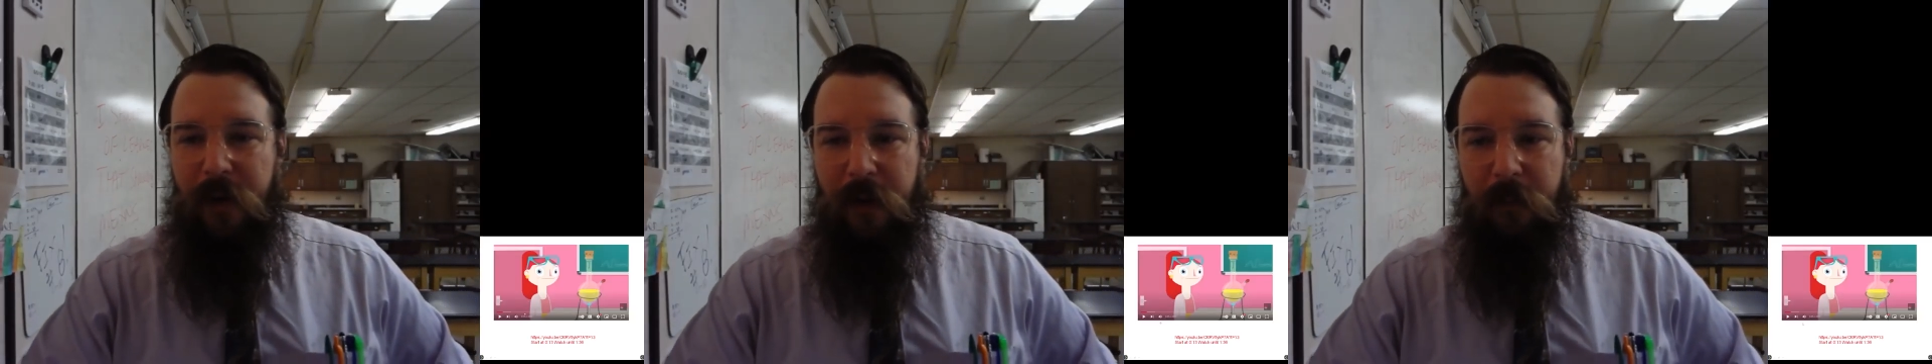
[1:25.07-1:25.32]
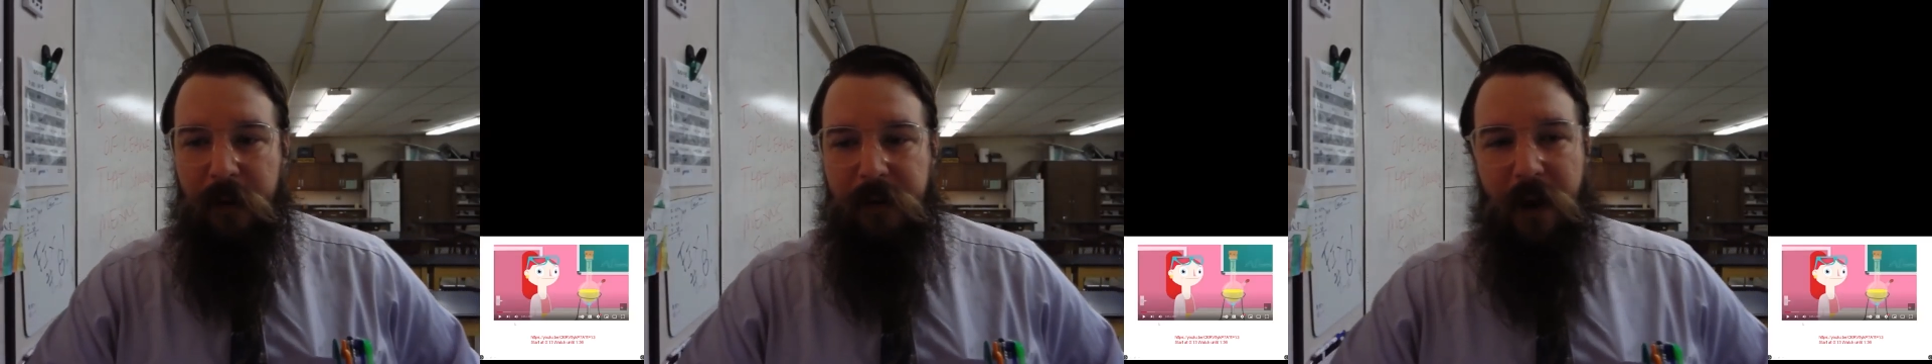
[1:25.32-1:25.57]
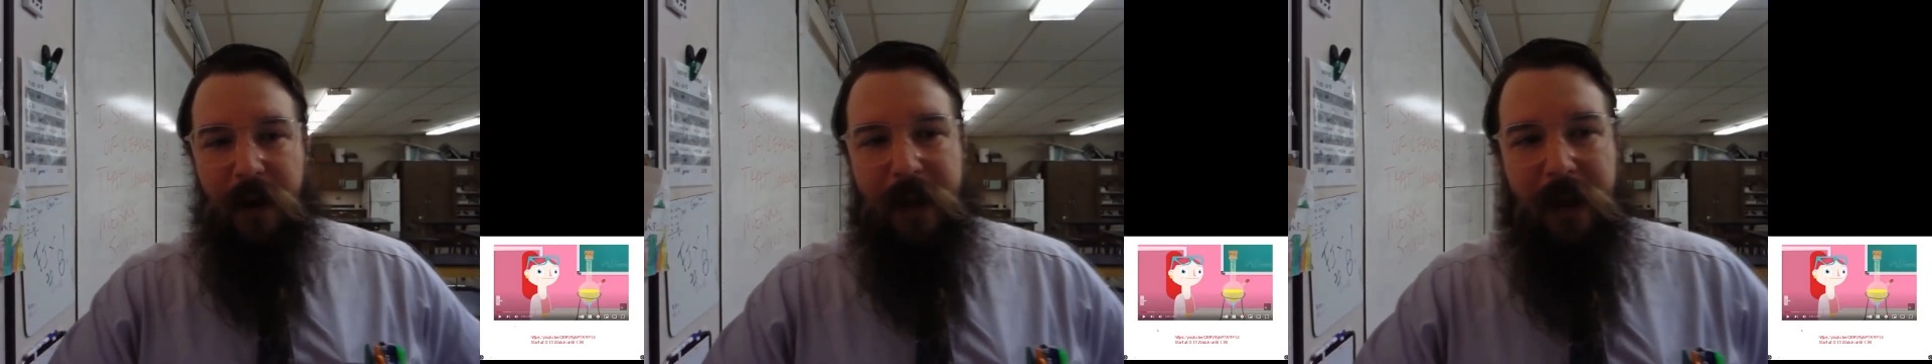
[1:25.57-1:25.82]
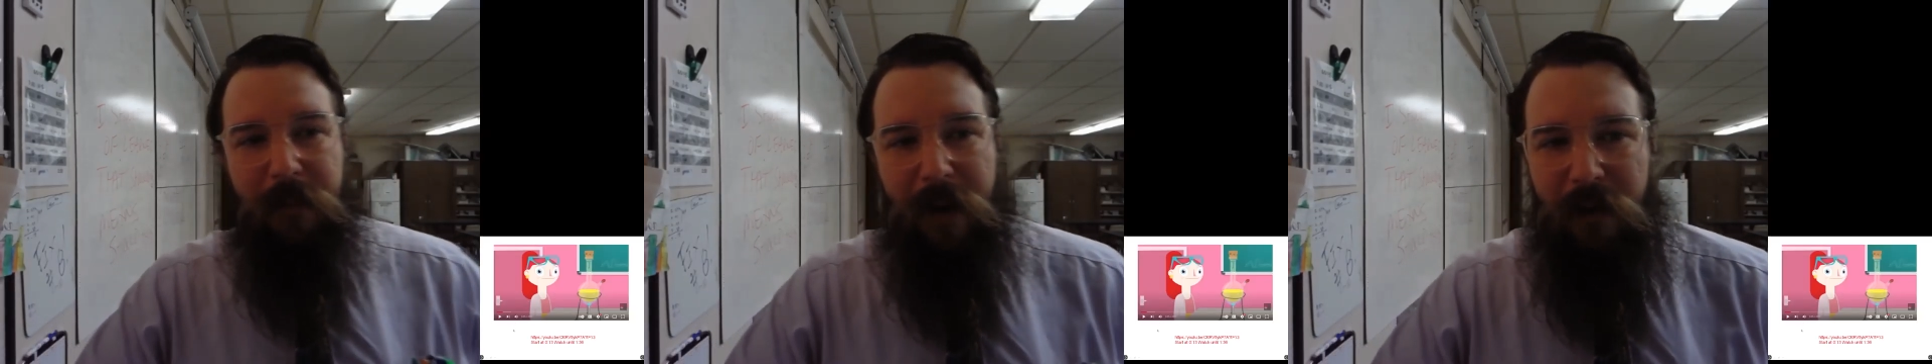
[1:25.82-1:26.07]
by
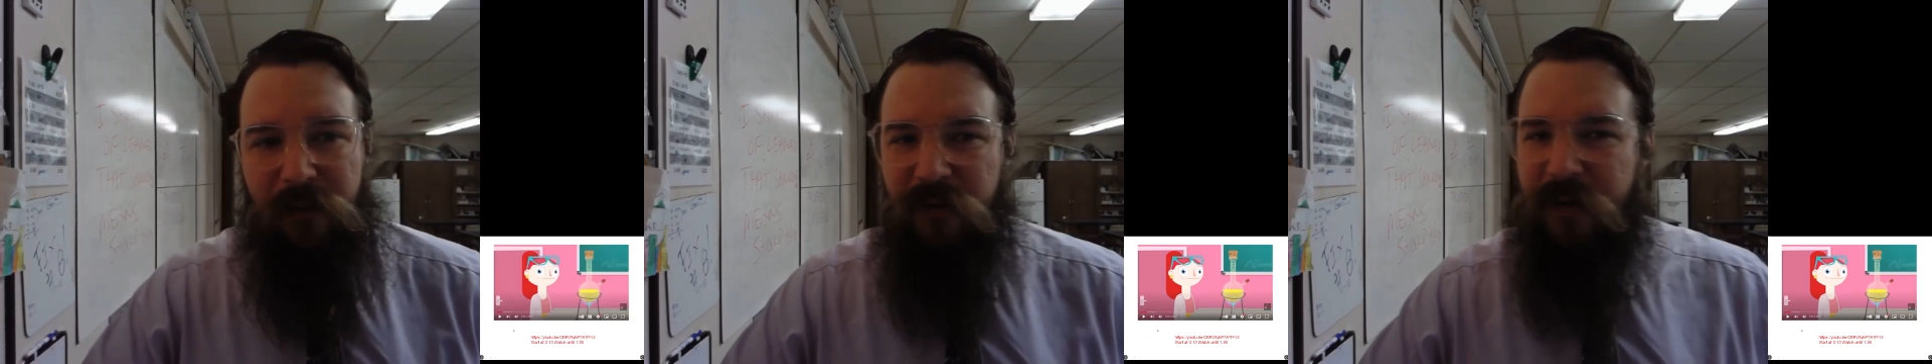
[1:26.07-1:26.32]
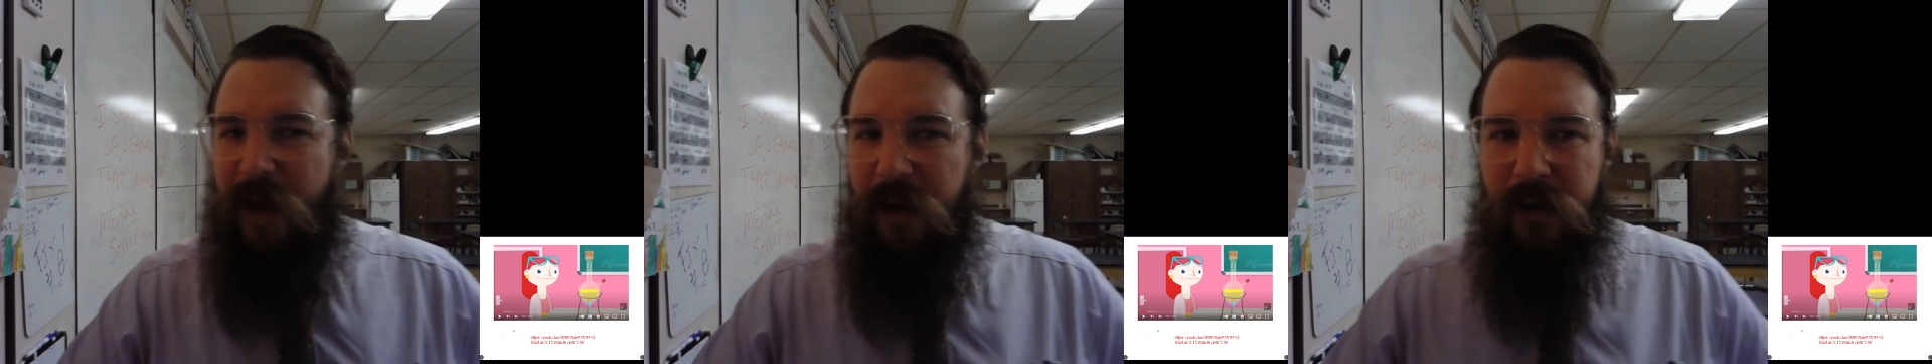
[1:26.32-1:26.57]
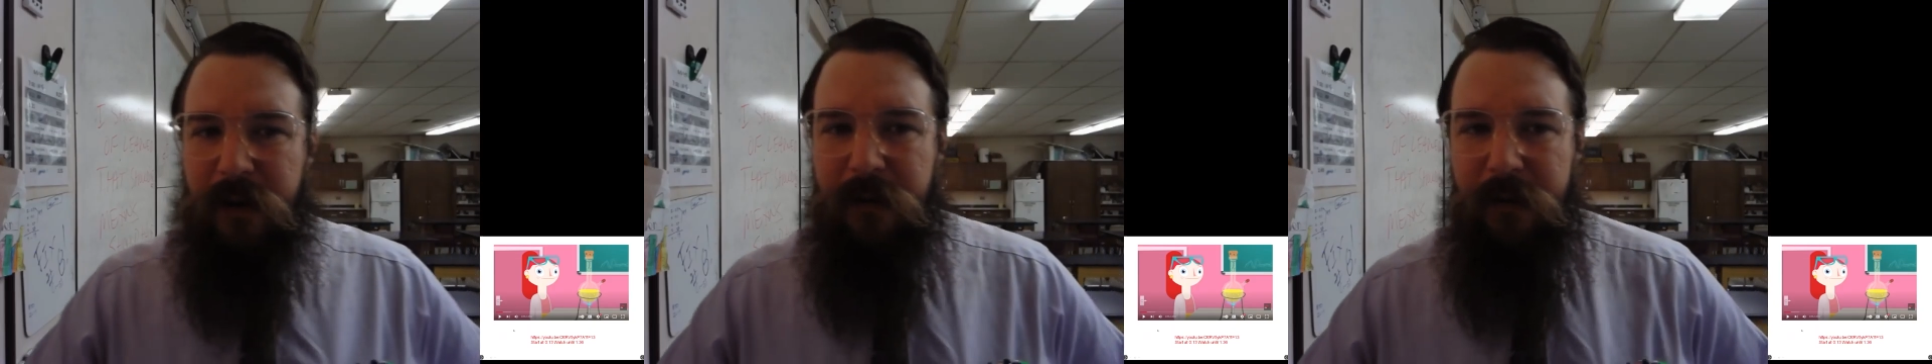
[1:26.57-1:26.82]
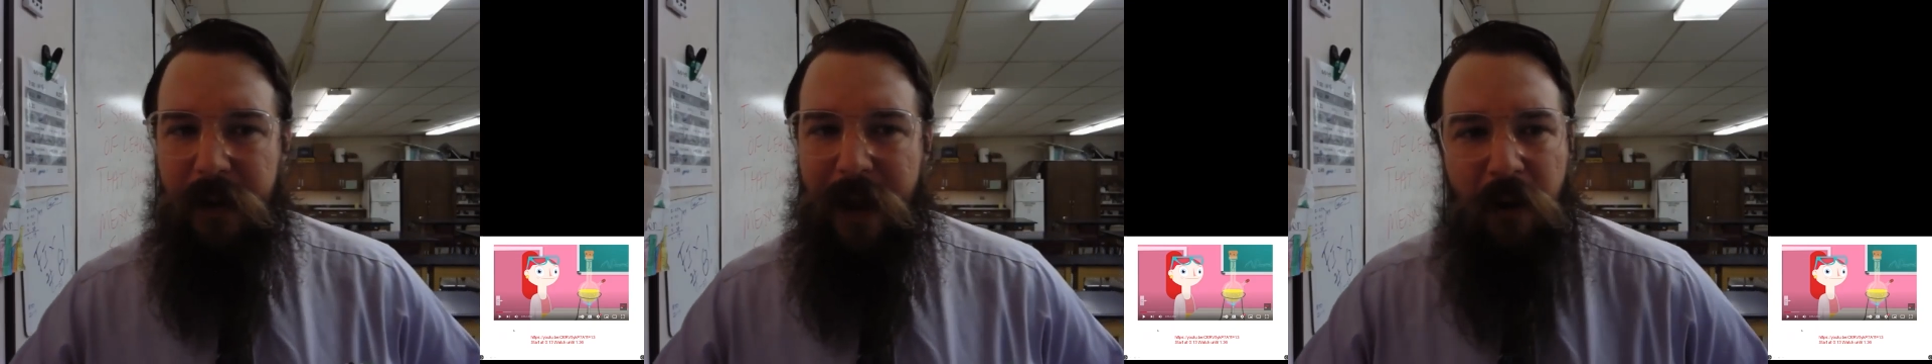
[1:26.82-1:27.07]
talking about just how
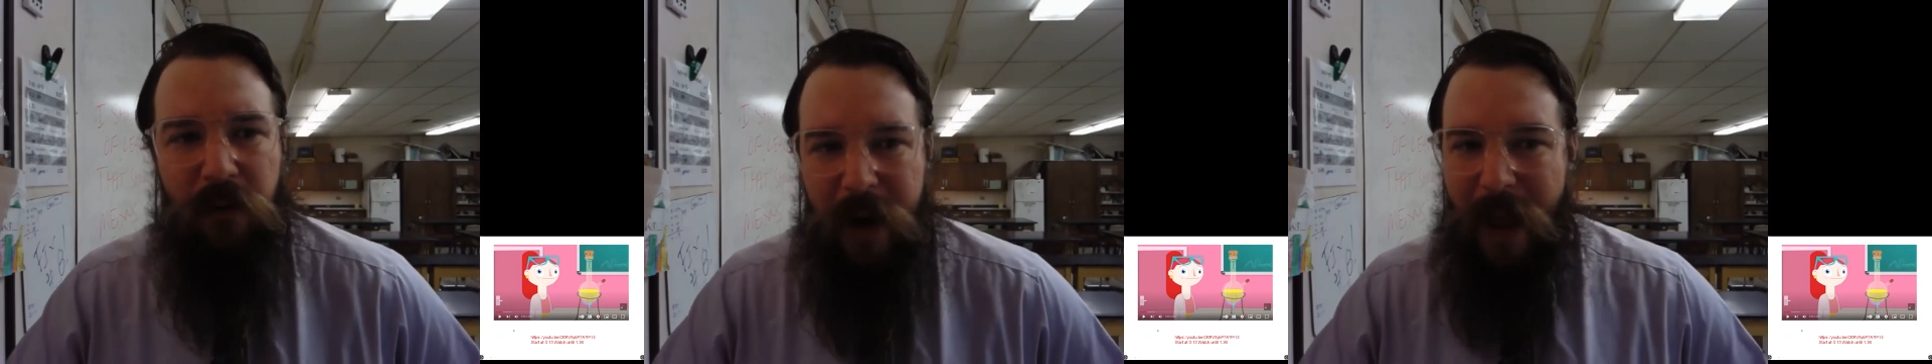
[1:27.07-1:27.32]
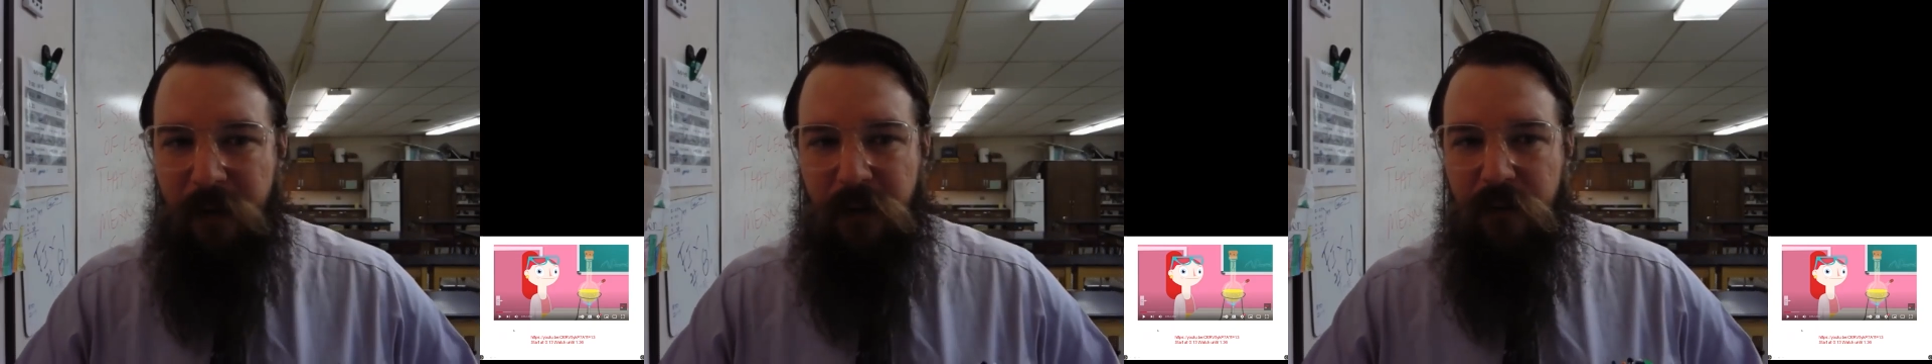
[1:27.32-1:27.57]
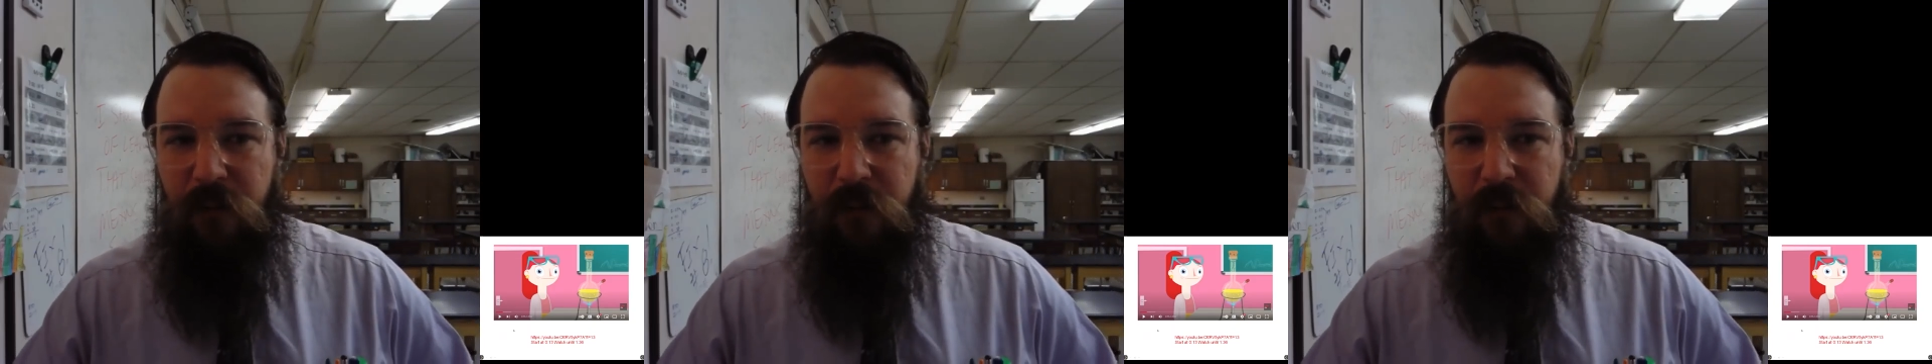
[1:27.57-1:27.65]
to how reactions